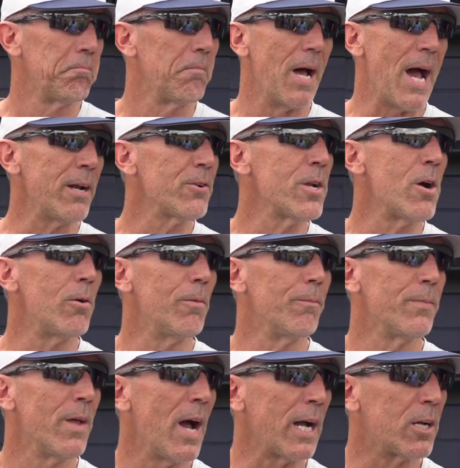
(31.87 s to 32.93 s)
I don't know.
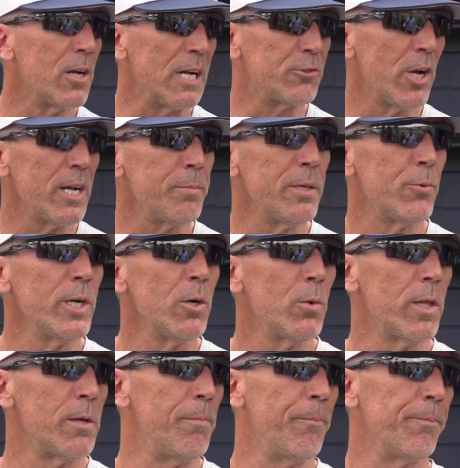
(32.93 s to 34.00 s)
I try to be real
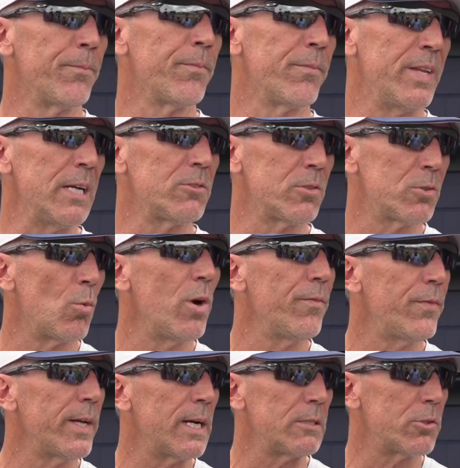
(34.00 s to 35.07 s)
with them. That's the one
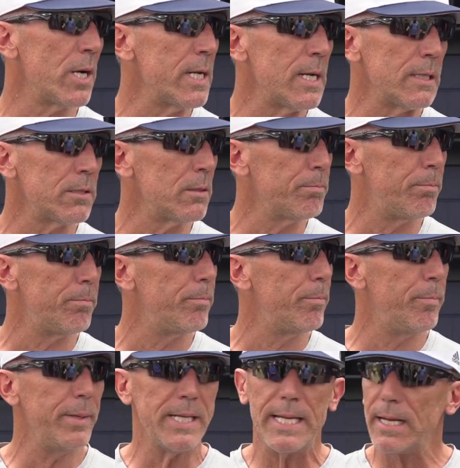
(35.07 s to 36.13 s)
thing. I try not to
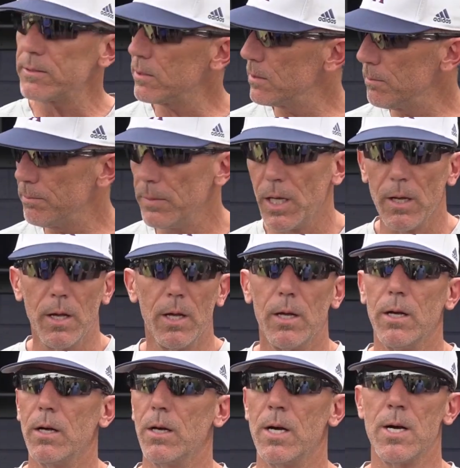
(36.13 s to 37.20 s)
BS
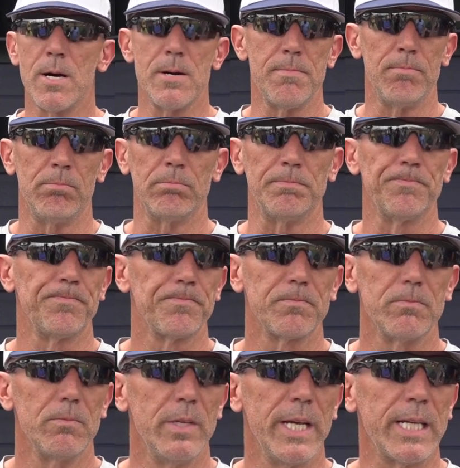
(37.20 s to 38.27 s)
them.
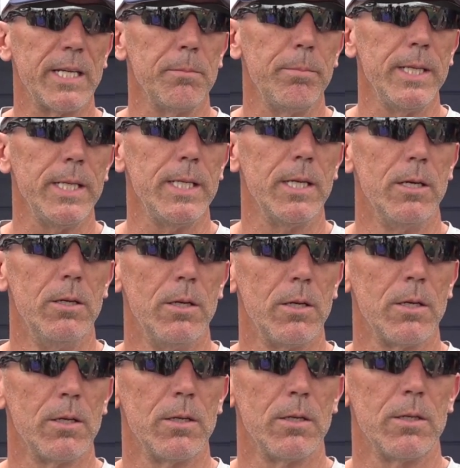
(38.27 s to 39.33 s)
It can be,
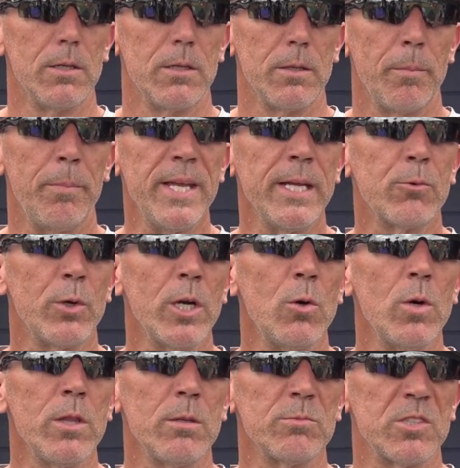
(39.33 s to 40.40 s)
being real
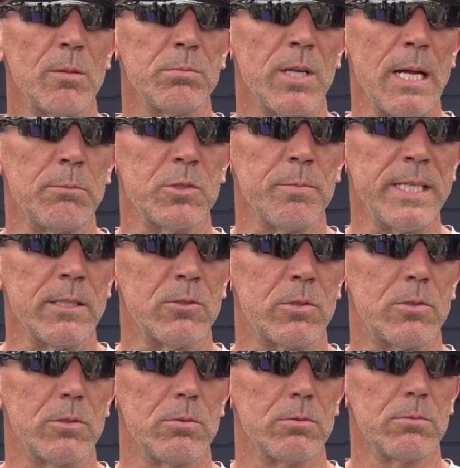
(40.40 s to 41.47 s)
with them sometimes
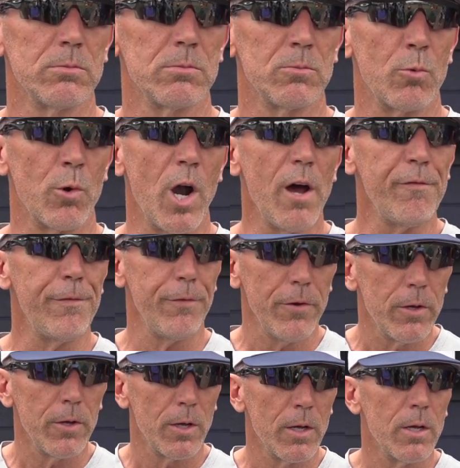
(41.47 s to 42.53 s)
means rough,
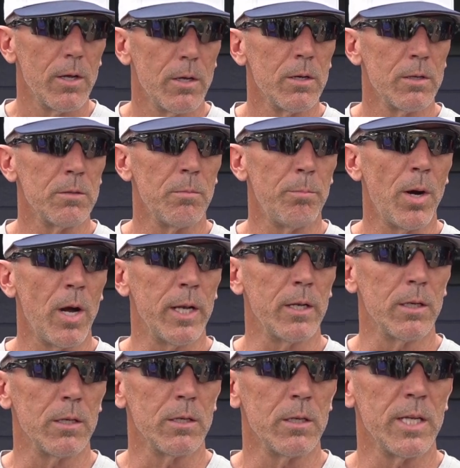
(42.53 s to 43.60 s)
but
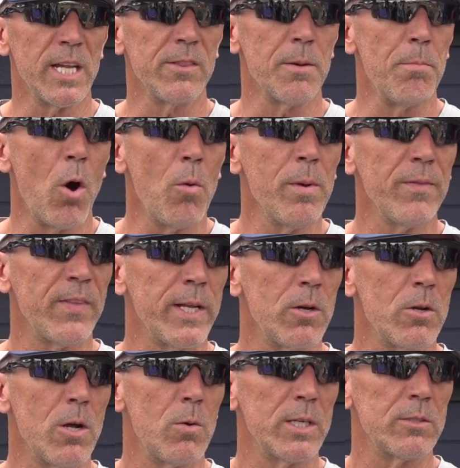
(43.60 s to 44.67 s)
in the moment they
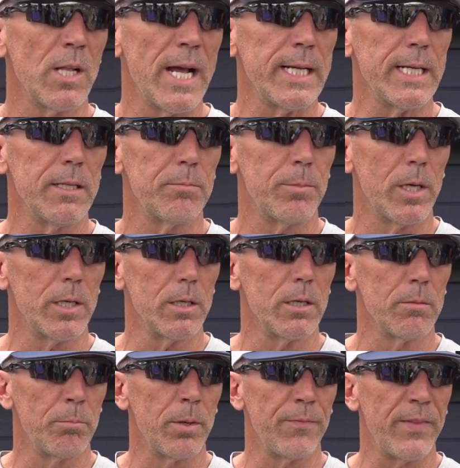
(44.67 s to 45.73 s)
don't always like it, but
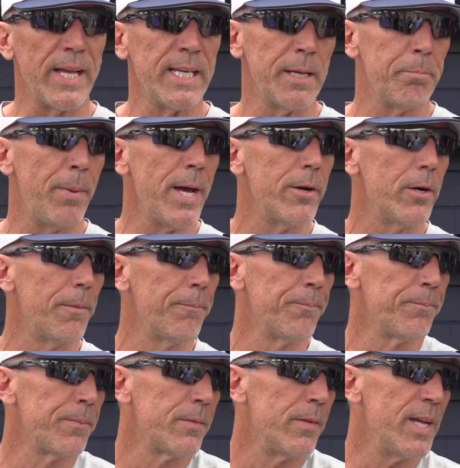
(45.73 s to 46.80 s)
they get better
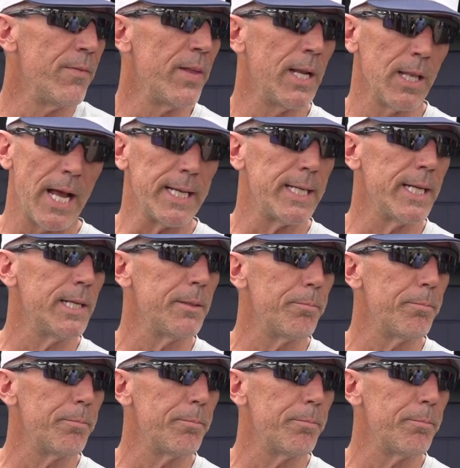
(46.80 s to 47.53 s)
and they like getting